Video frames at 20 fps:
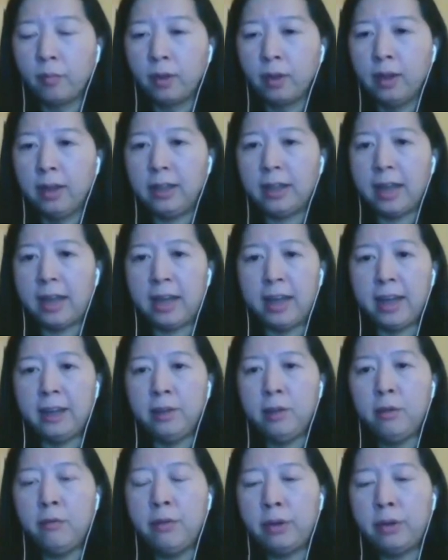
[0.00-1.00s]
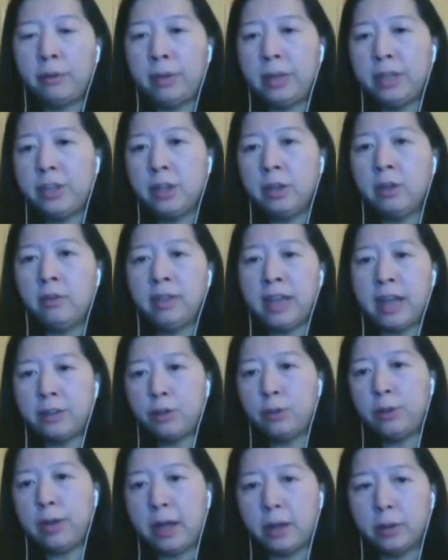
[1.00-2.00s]
It can handle variation of
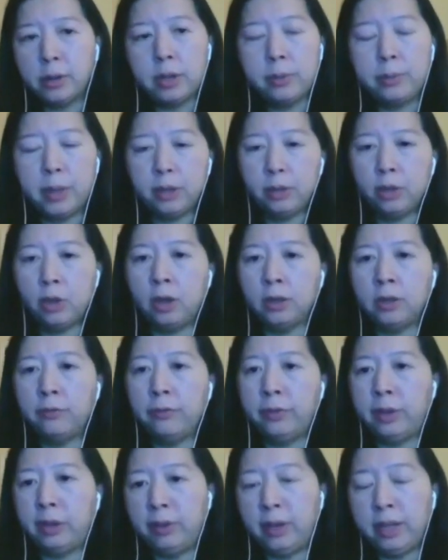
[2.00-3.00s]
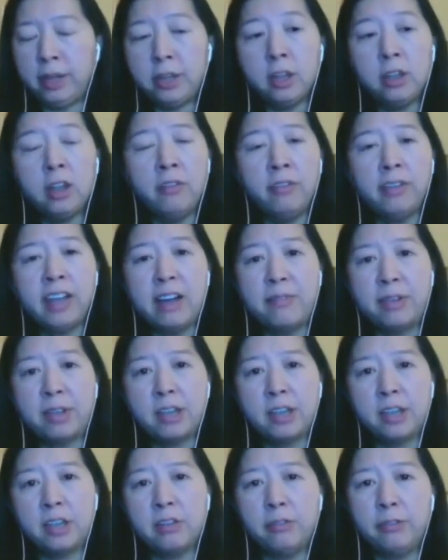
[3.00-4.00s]
natural language, but not variation of
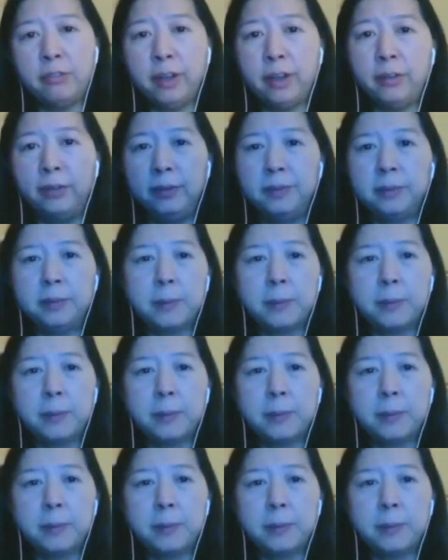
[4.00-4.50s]
conversation flow.